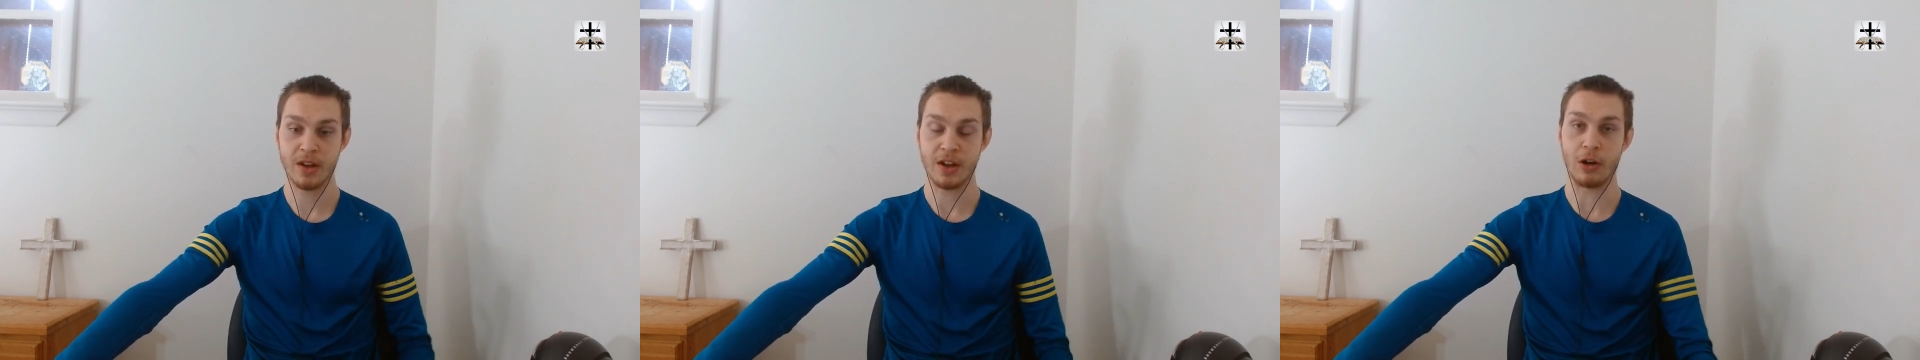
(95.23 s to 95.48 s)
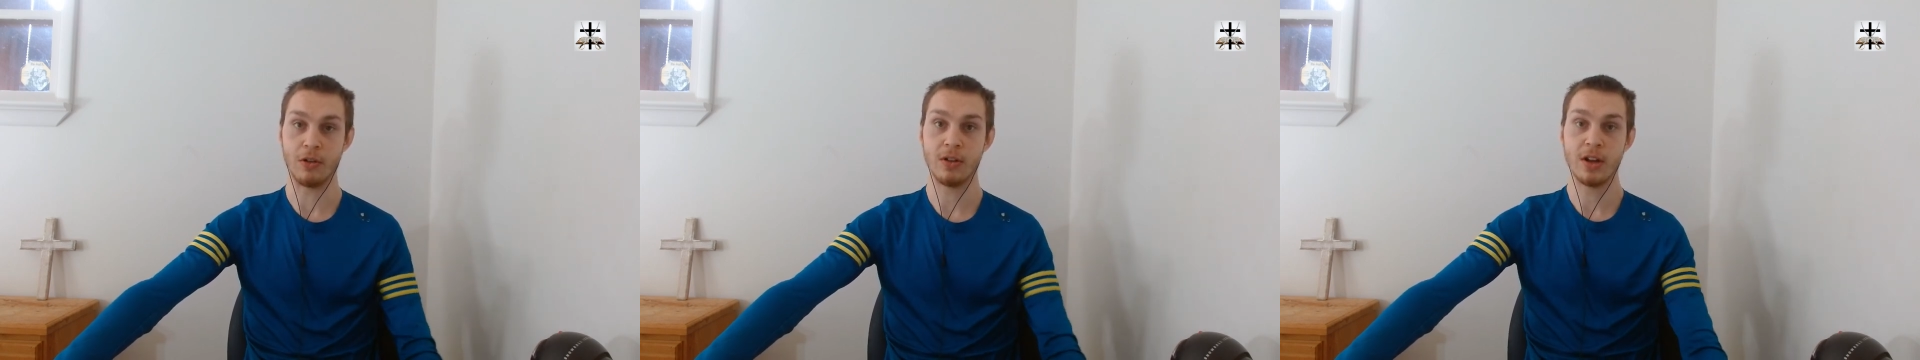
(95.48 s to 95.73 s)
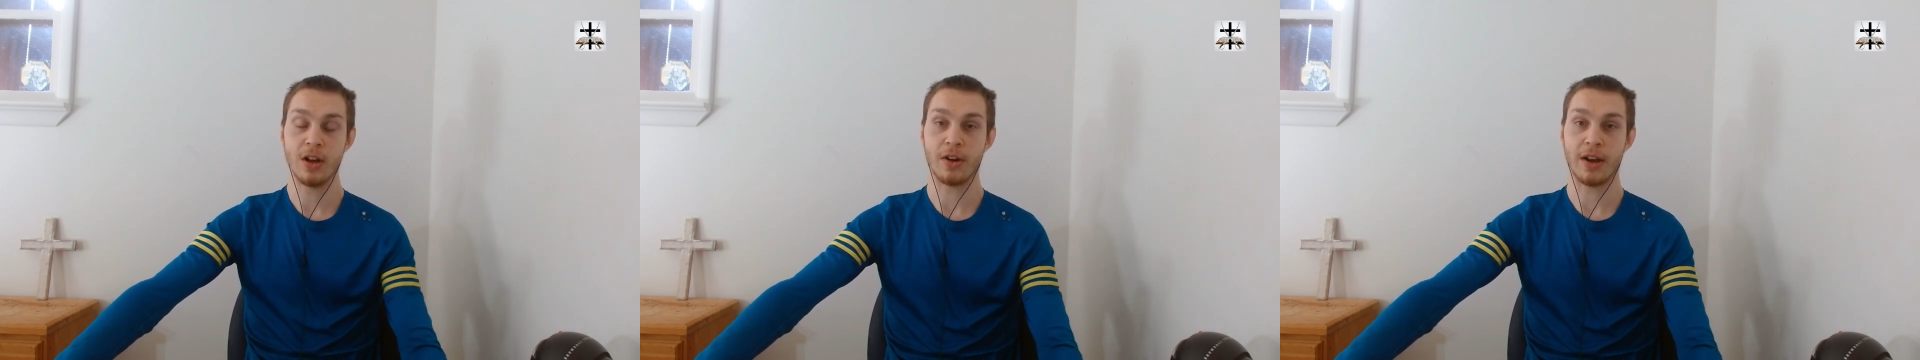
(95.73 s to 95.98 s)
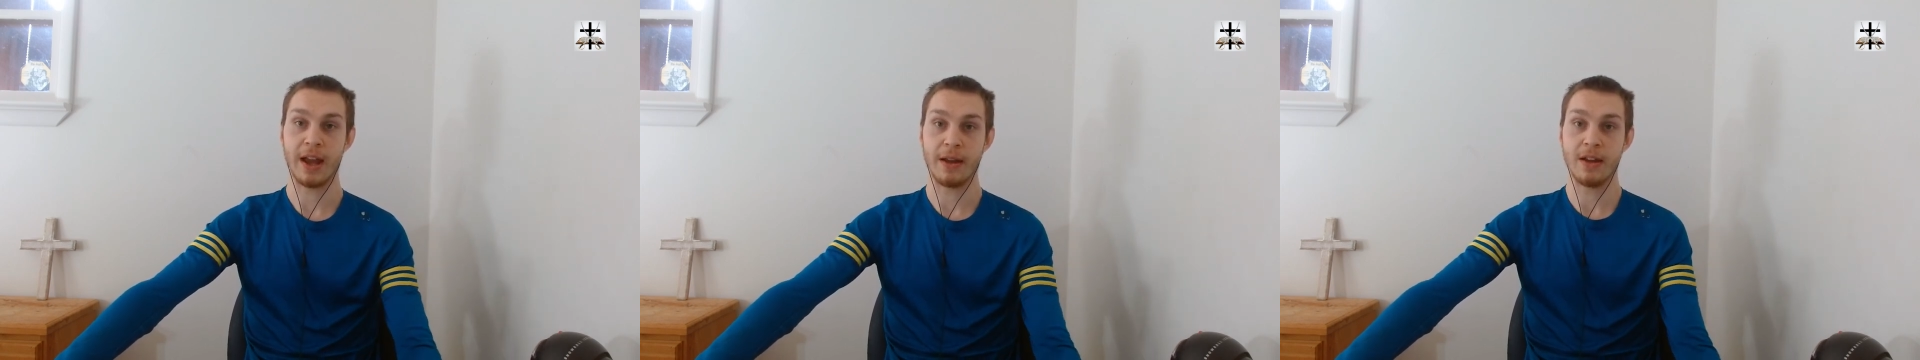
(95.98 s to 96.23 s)
You know,
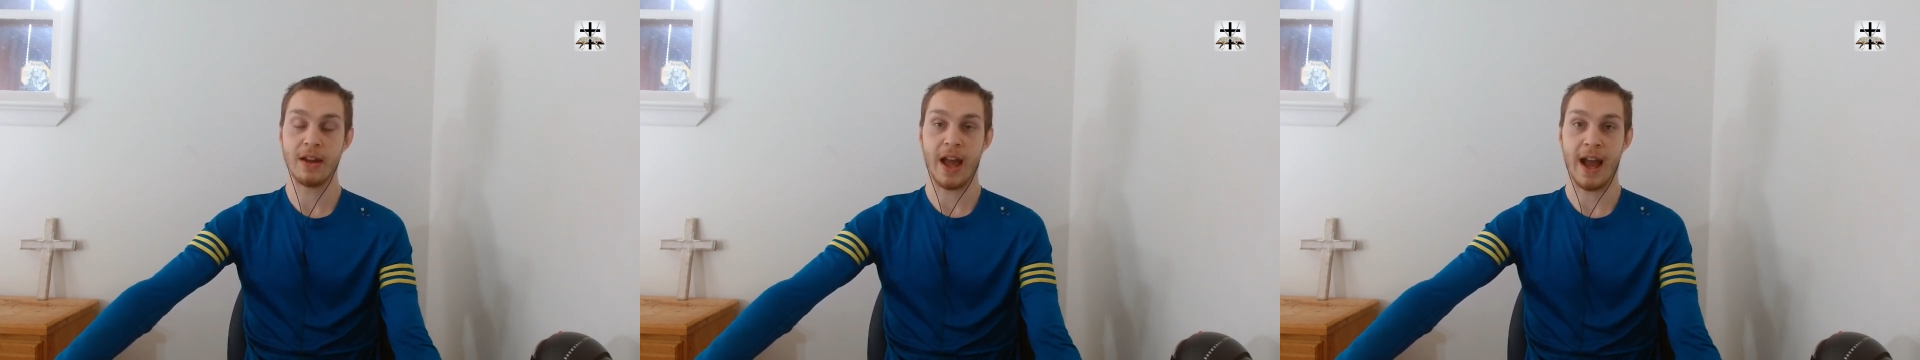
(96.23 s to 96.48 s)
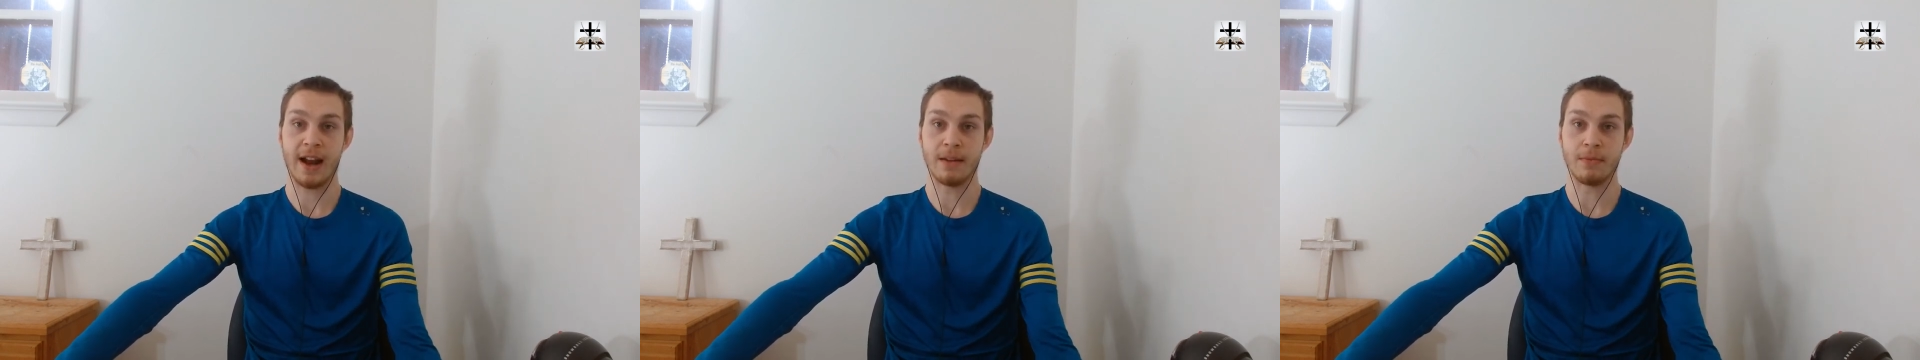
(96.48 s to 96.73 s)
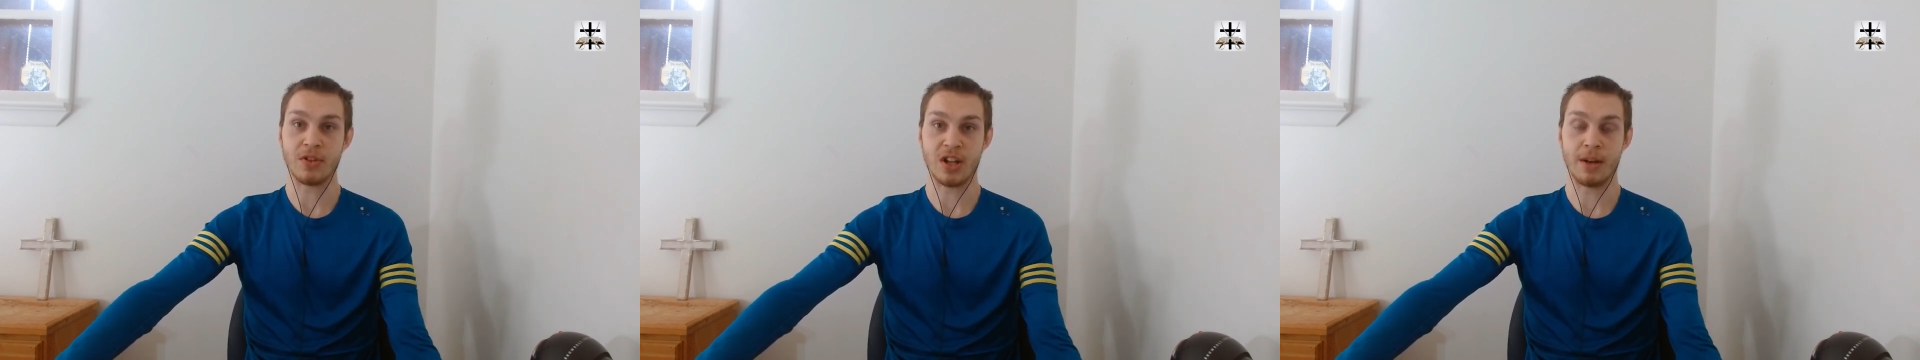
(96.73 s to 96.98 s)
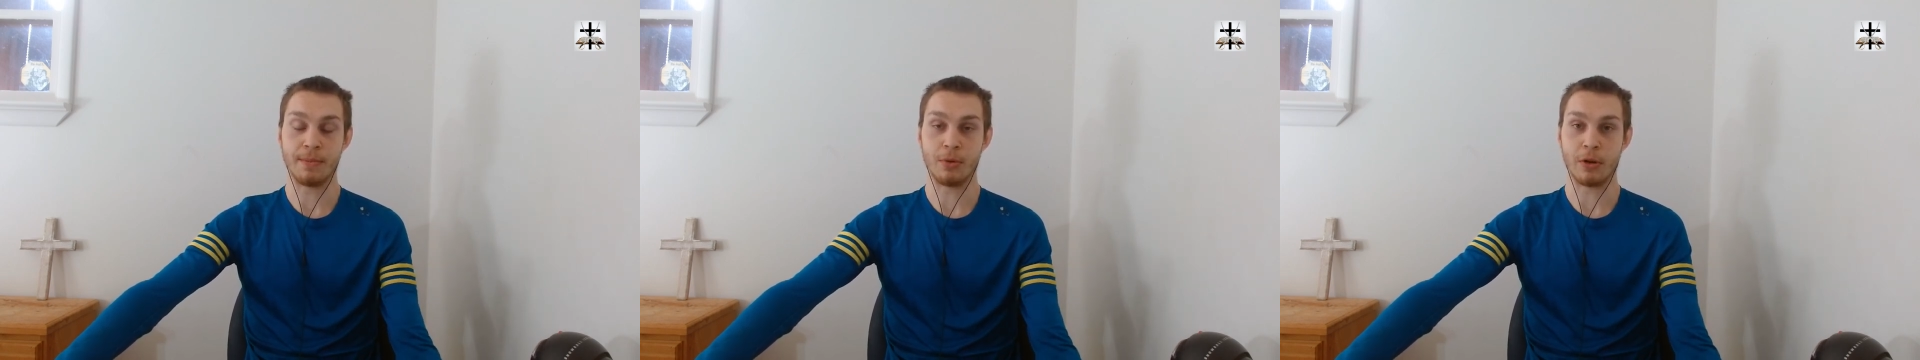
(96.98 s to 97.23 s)
okay, Adam was
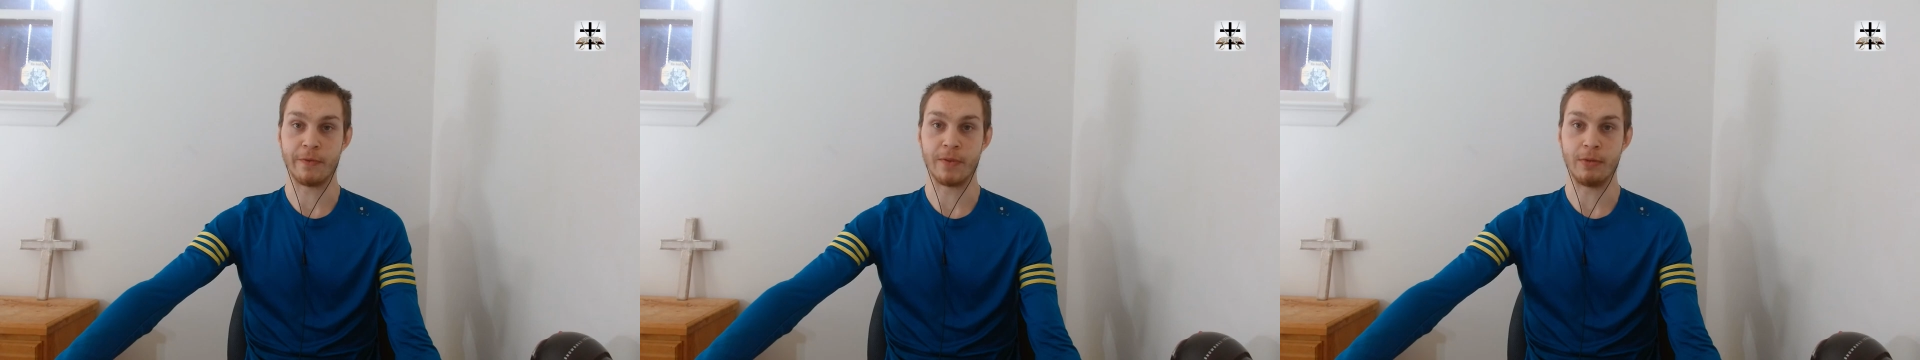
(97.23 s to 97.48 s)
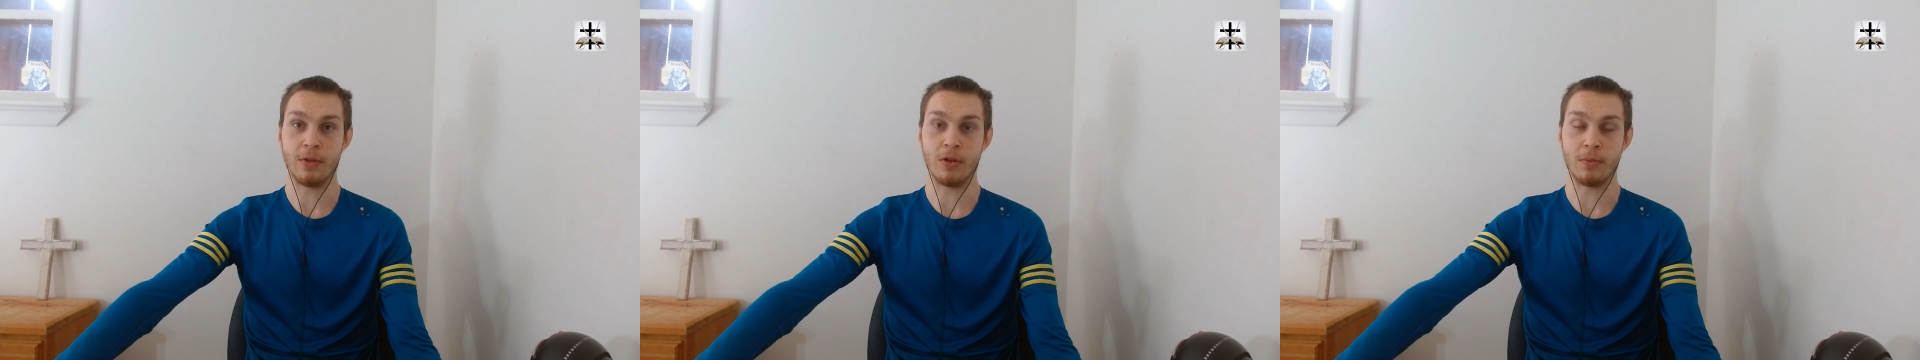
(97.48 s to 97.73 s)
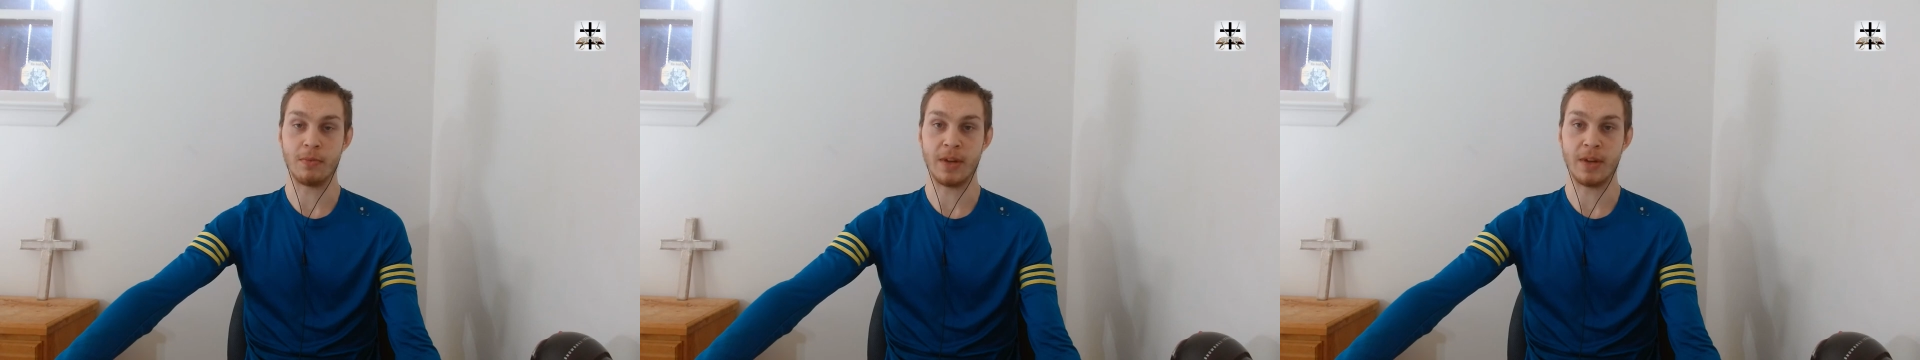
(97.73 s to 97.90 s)
not born from the womb.